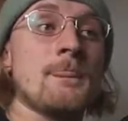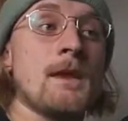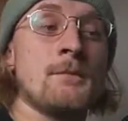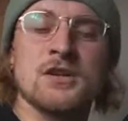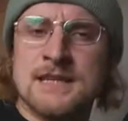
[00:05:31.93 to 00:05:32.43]

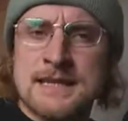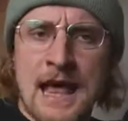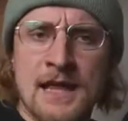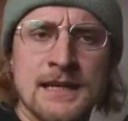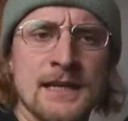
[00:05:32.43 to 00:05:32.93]

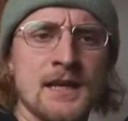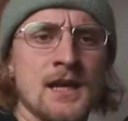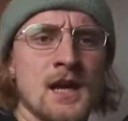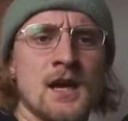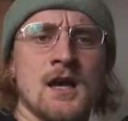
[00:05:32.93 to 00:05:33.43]
personality
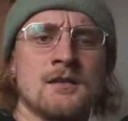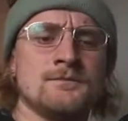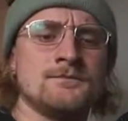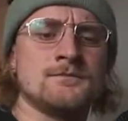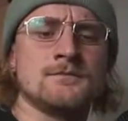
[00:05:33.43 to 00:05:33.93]

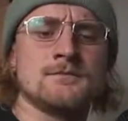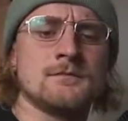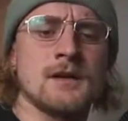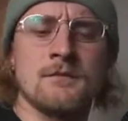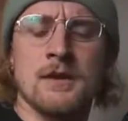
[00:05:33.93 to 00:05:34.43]
and
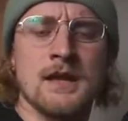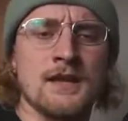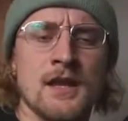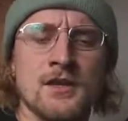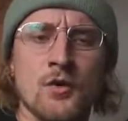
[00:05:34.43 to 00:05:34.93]

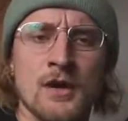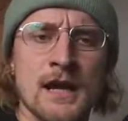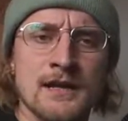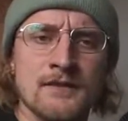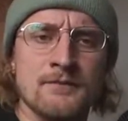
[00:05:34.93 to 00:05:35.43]
your
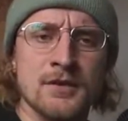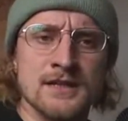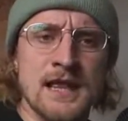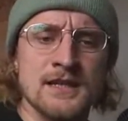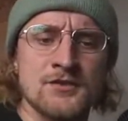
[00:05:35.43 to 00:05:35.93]
kind of
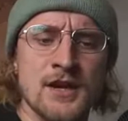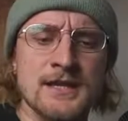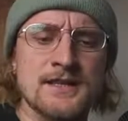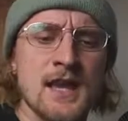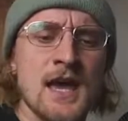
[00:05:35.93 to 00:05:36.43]
personality
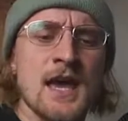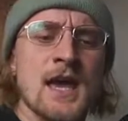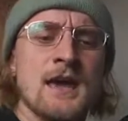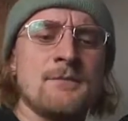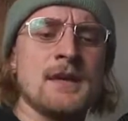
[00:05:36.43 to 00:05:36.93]
traits,
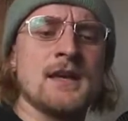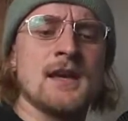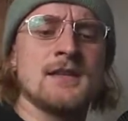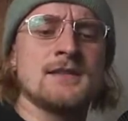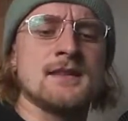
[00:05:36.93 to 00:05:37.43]

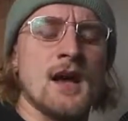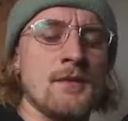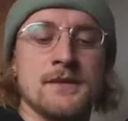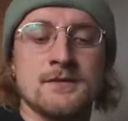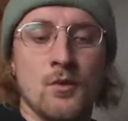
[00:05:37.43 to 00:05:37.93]
because
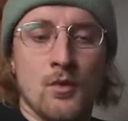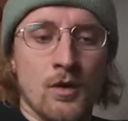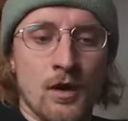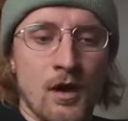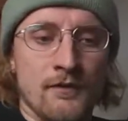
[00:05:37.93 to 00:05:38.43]
these won't
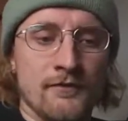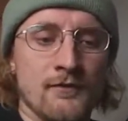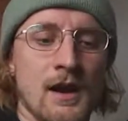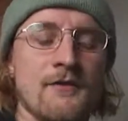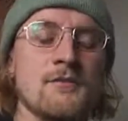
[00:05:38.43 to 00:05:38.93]
work all
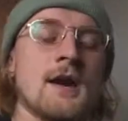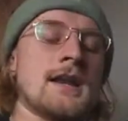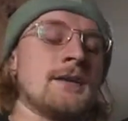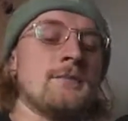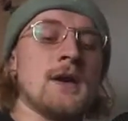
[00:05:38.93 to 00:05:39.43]
for
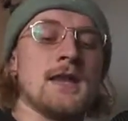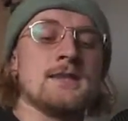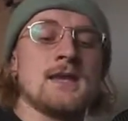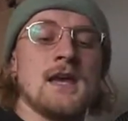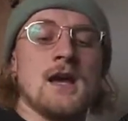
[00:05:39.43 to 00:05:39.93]
everybody. But
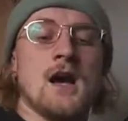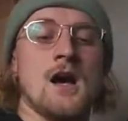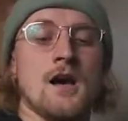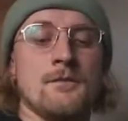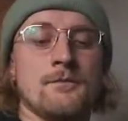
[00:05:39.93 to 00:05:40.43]

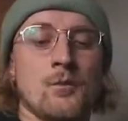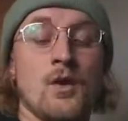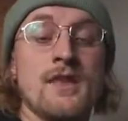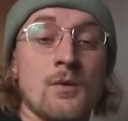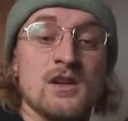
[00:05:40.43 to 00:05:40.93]

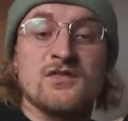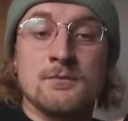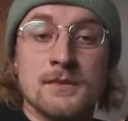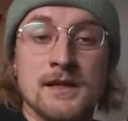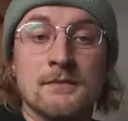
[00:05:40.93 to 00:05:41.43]
one that works for
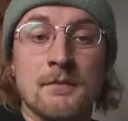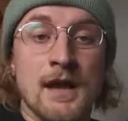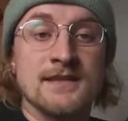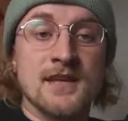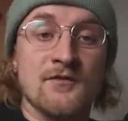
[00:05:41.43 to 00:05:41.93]
me, my
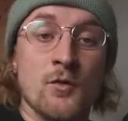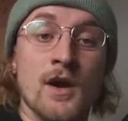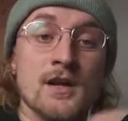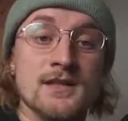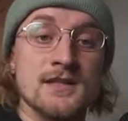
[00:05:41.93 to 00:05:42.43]

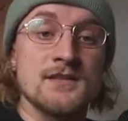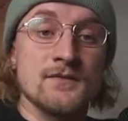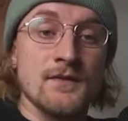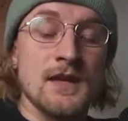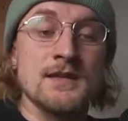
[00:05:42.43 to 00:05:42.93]
self-awareness
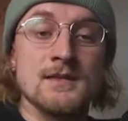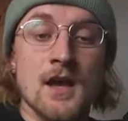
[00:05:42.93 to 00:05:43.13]
is